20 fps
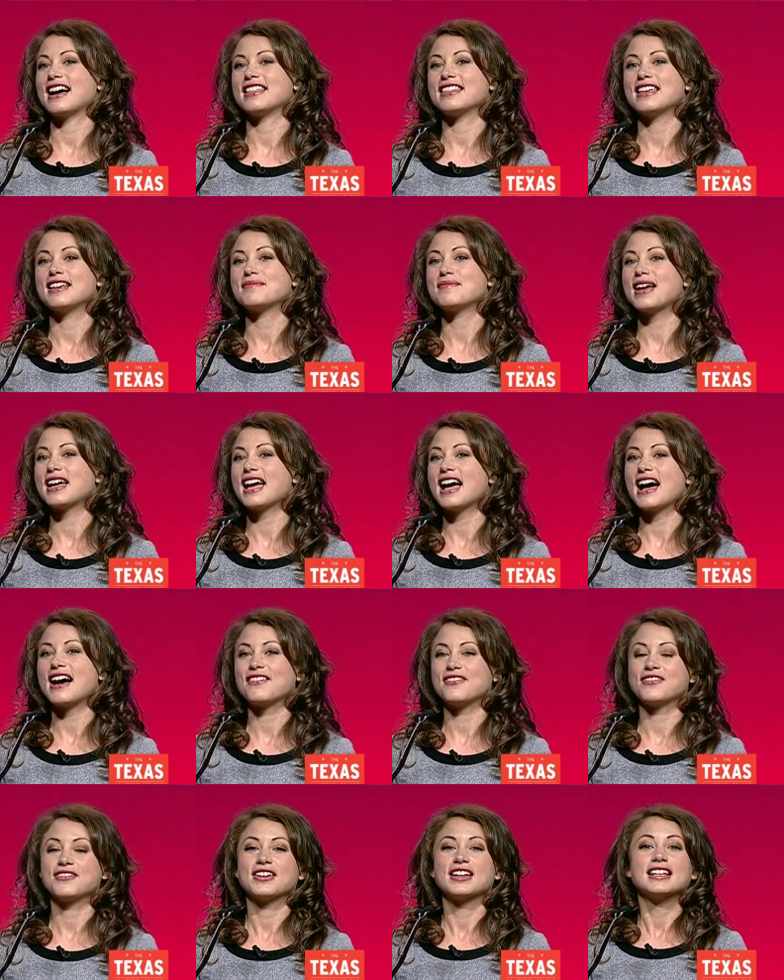They may
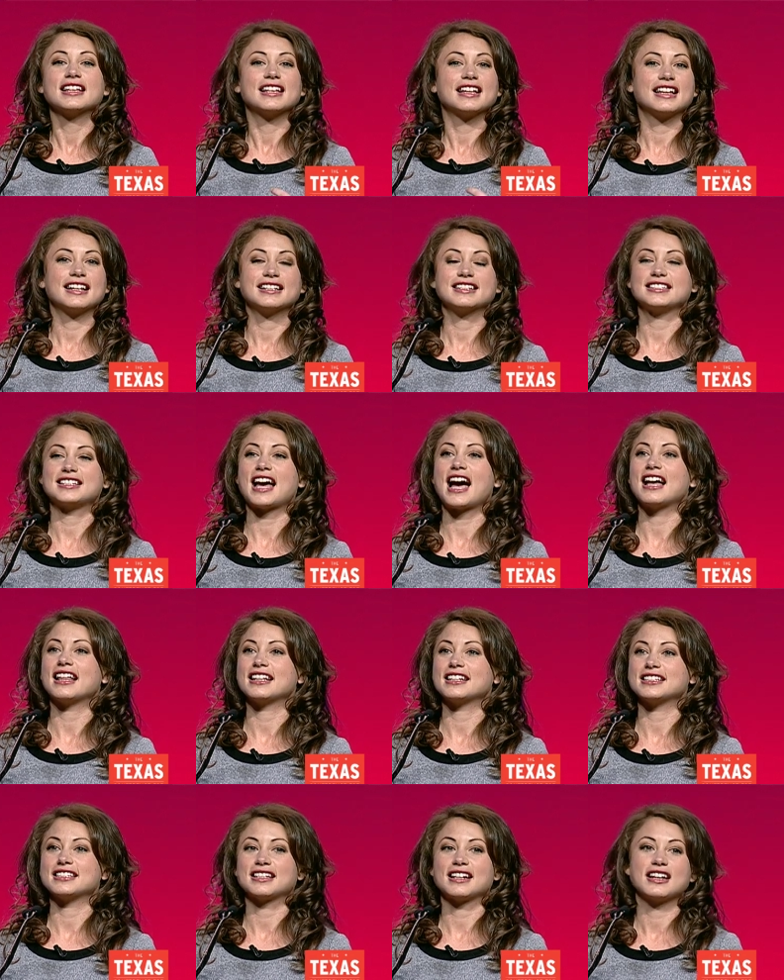have hidden
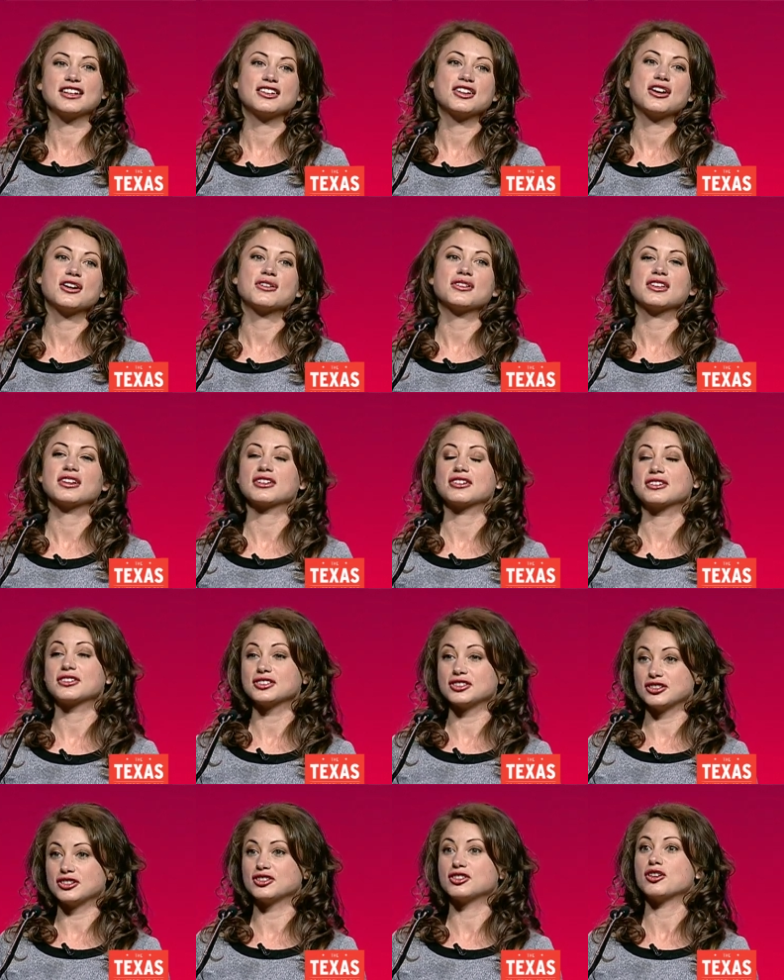talents, and I know that
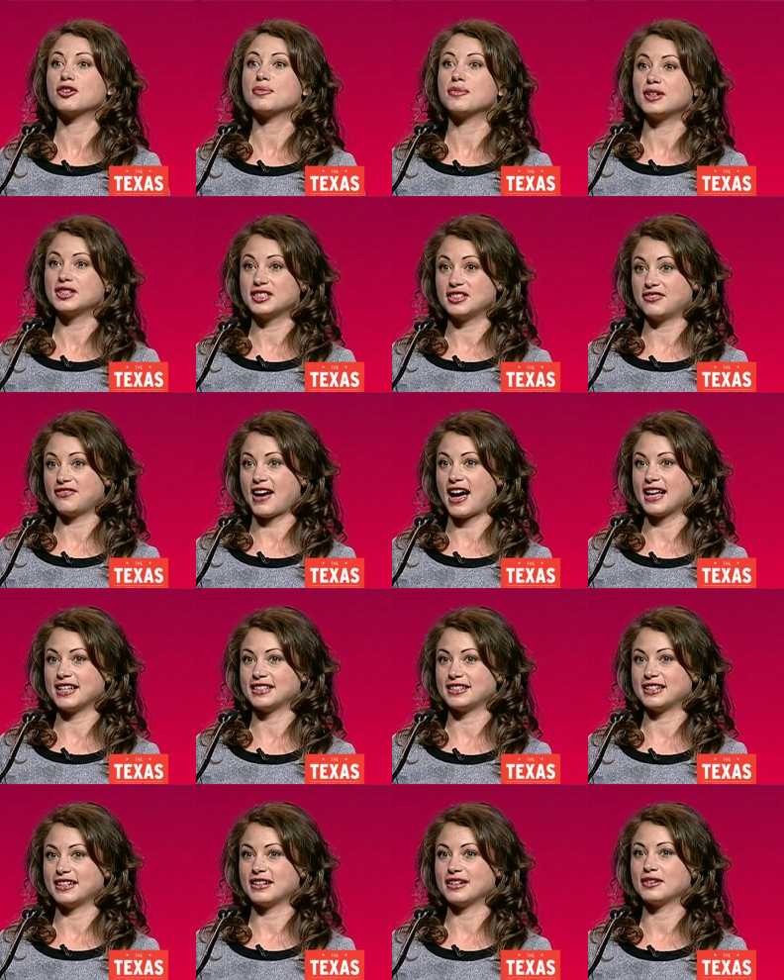girls are so
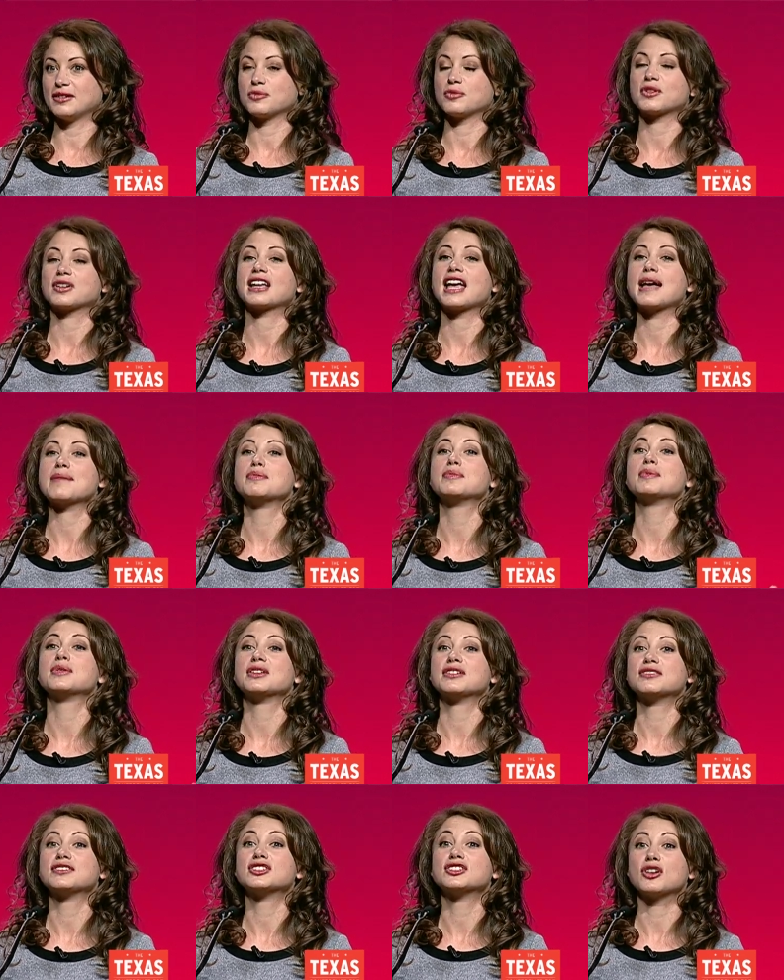multifaceted. We're
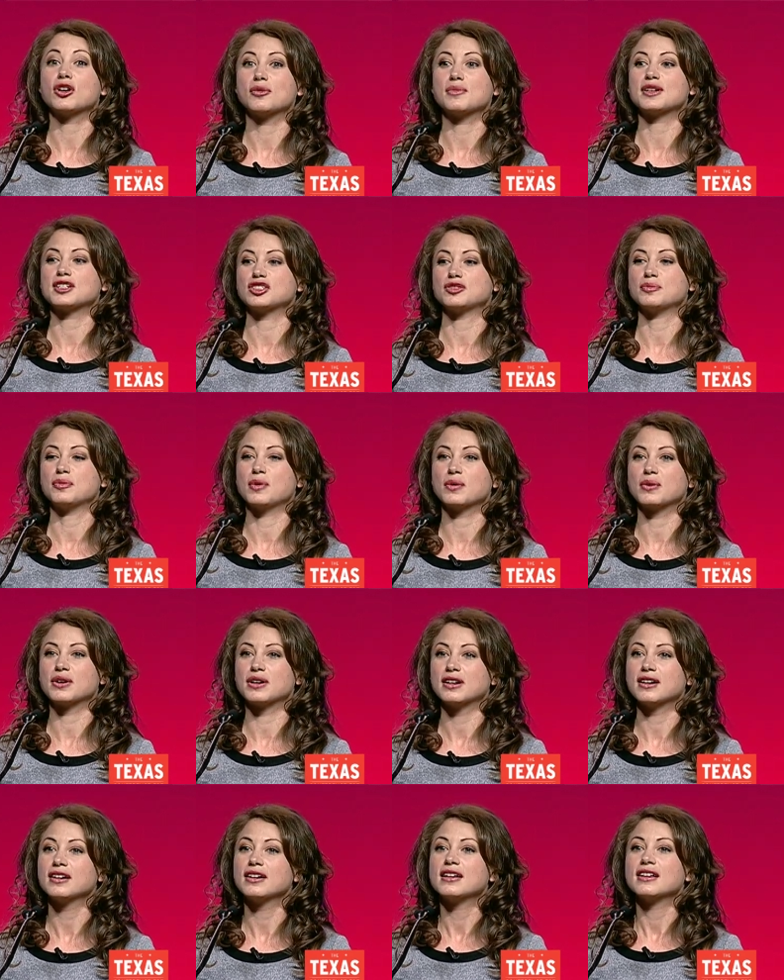capable of so much
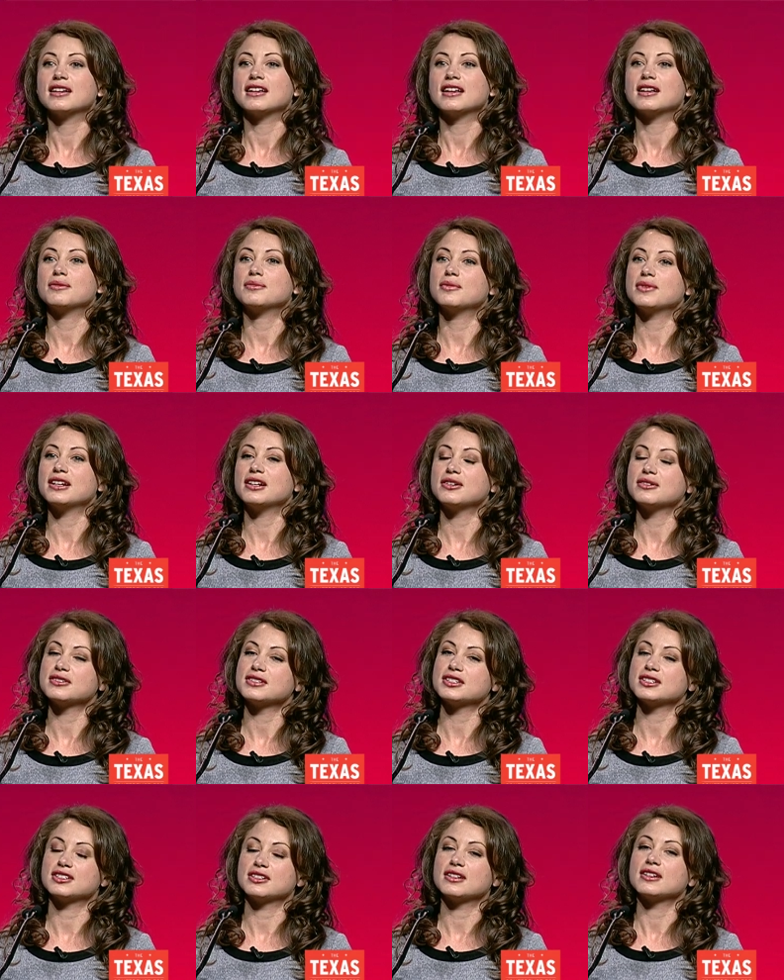more, and we
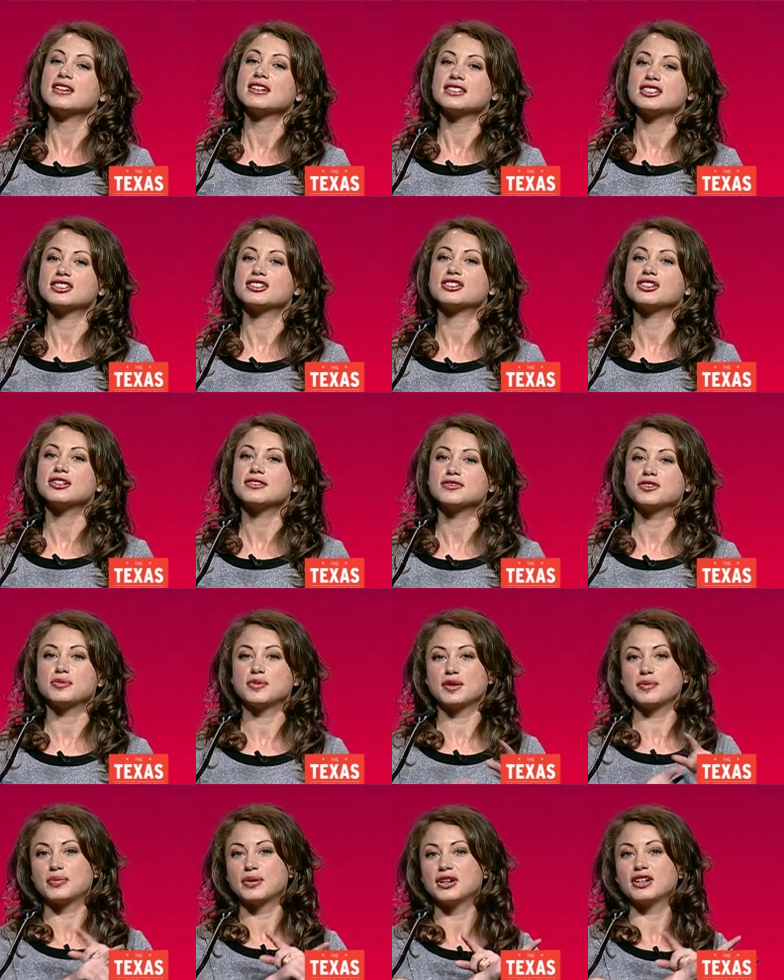don't deserve to
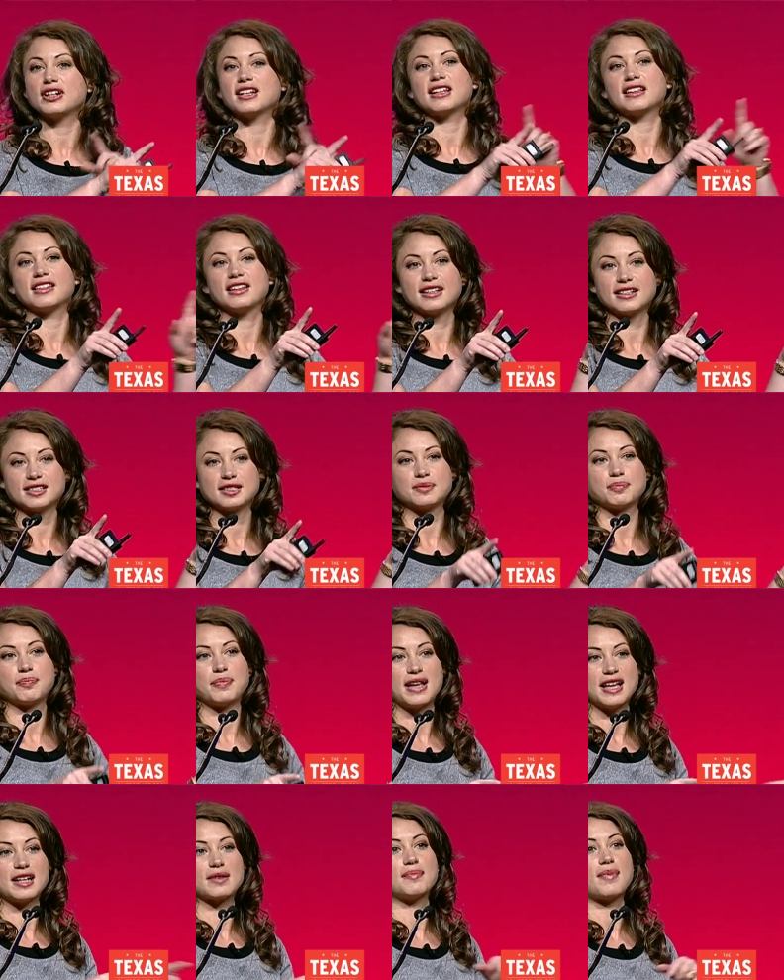be put in this
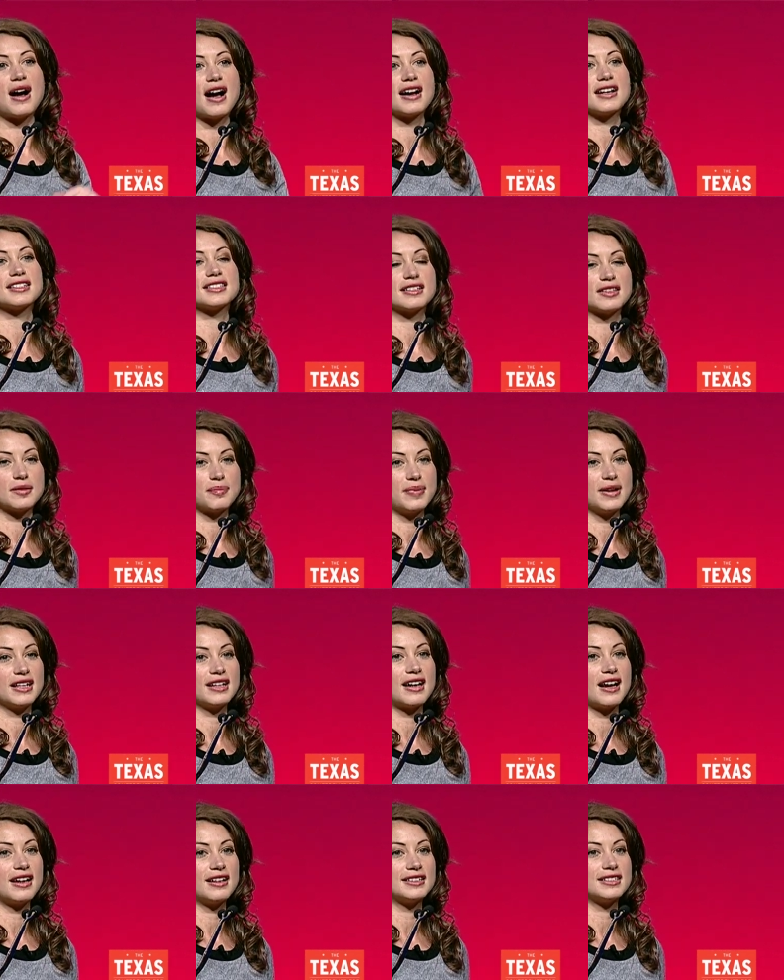pink box that the
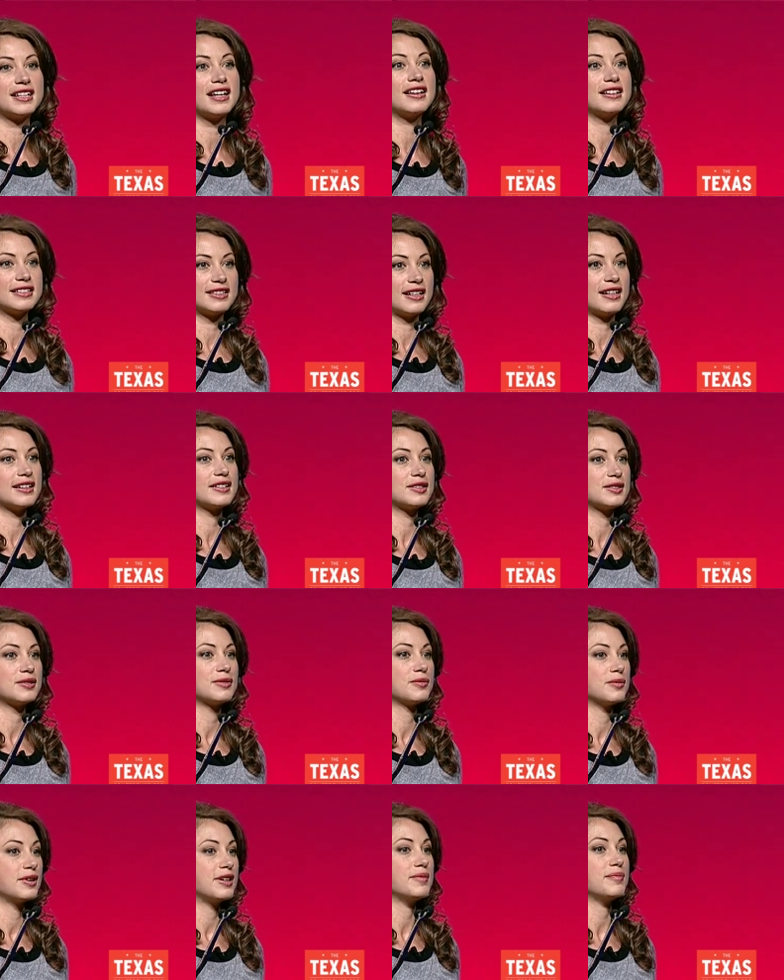pink aisle tells us
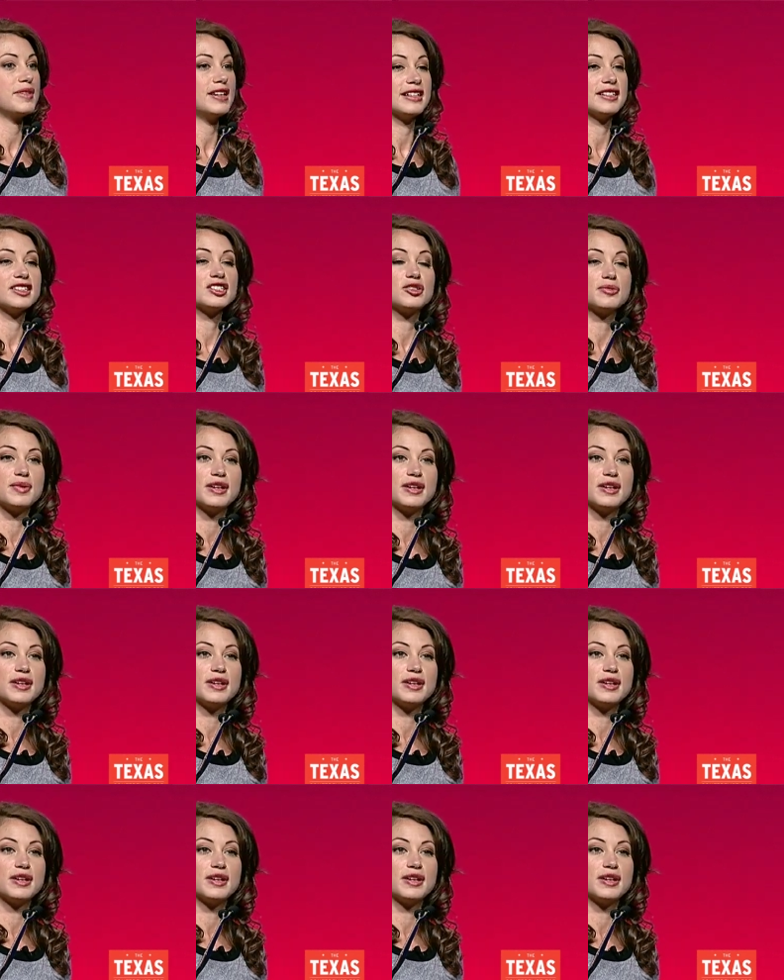what it means to